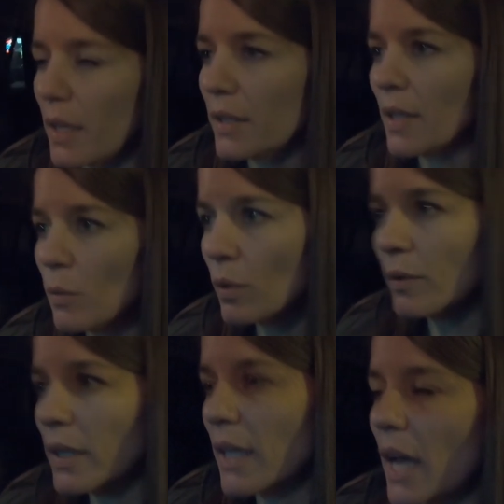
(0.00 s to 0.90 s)
They were
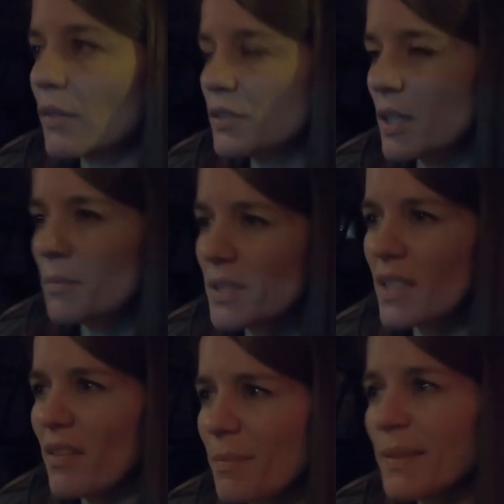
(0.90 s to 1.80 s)
running out of some
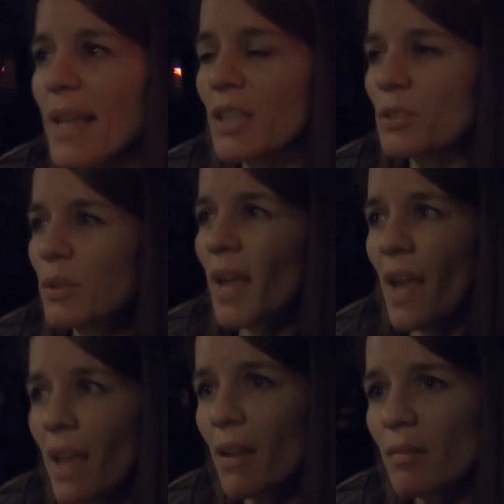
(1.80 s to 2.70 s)
stuff, but that's
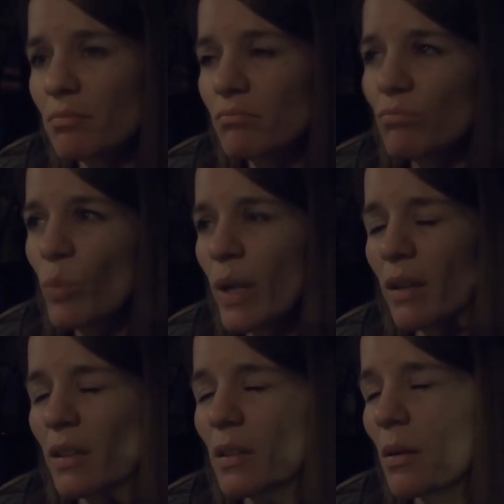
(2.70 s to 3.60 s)
okay. We
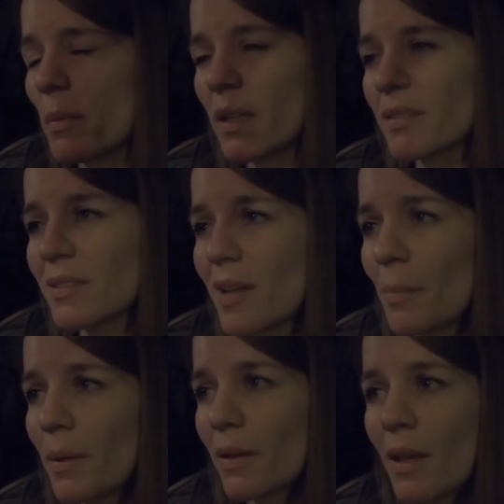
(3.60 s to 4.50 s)
are gonna go make a
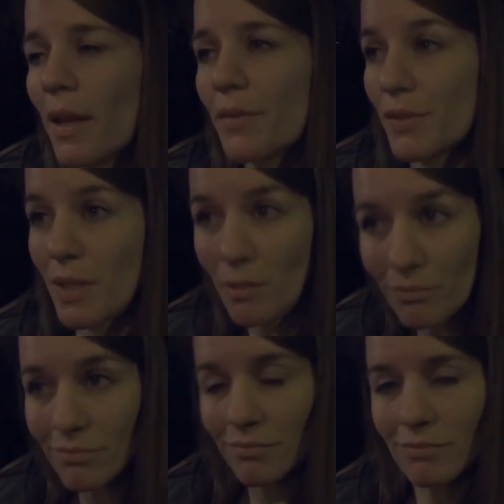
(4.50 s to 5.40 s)
stop at K F C
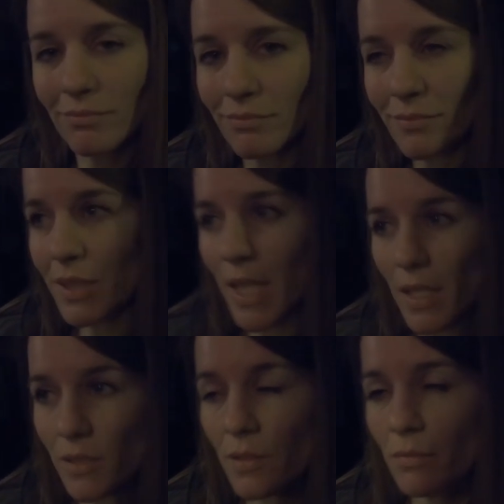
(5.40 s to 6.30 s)
to
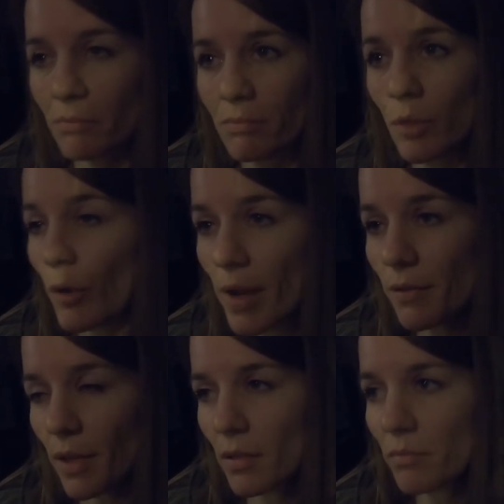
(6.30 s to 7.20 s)
get some
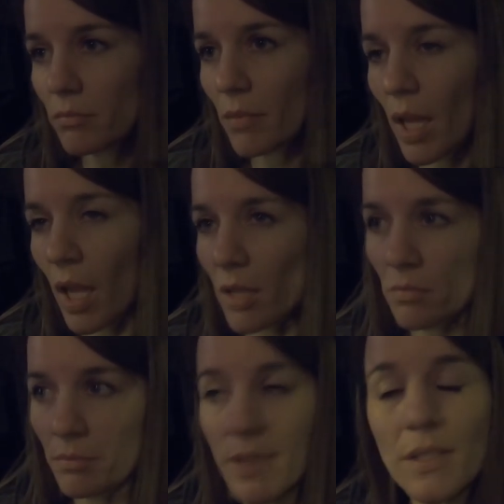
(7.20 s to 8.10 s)
gravy
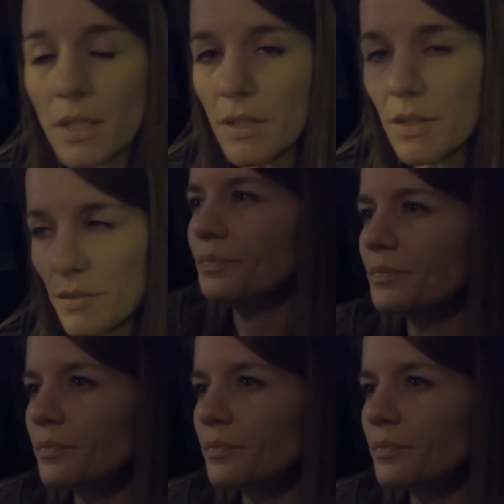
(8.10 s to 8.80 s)
and biscuits.